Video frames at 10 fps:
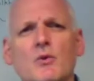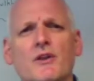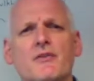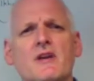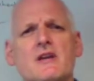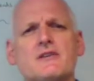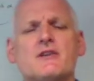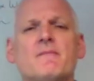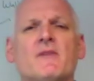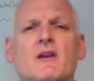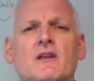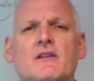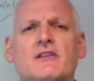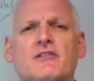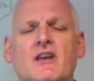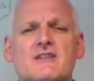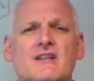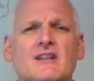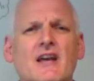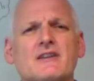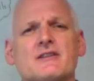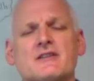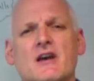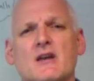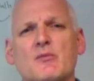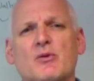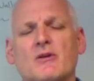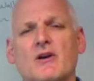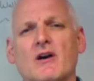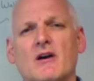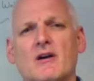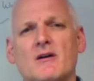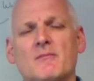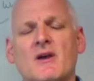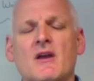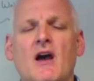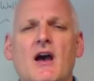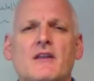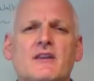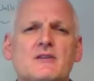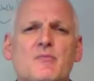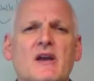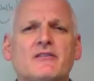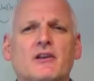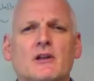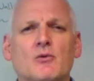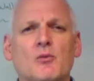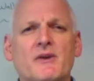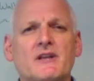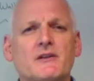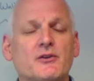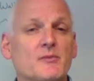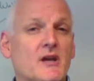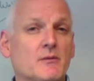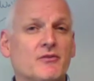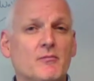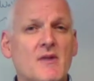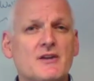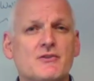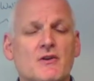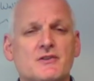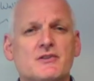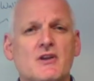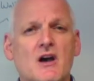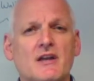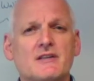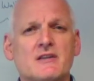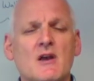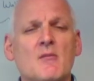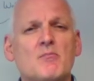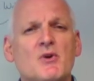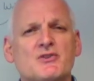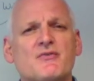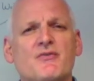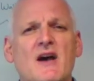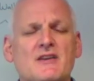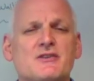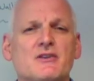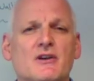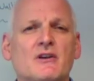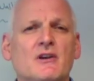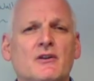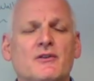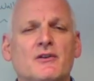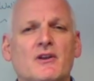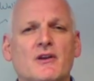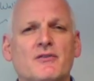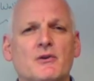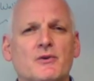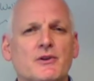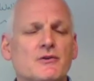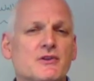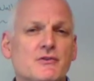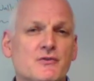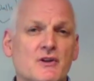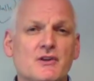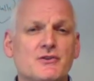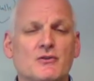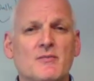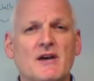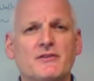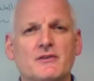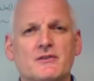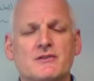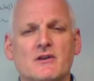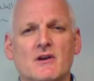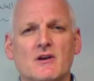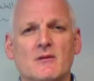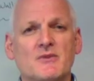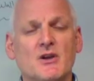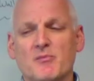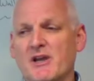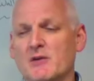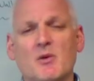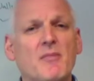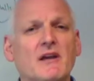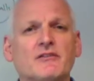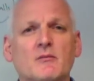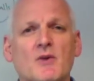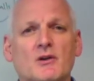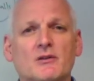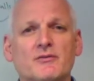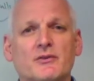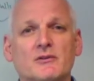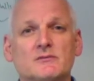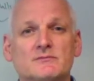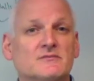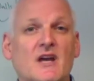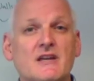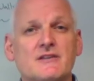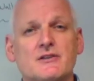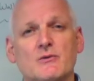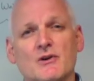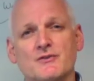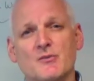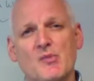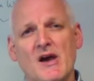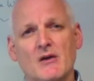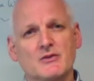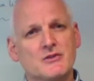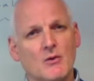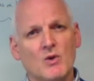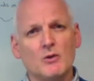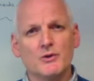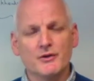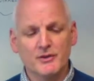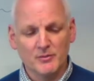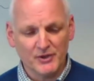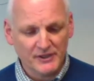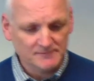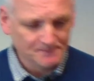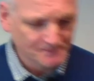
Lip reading: one of these. This is a laser tape. And this basically will mean that you'll be able to measure on site much faster than if you were using traditional methods. You can pick up a basic model for £80 to £100, so well worth the money.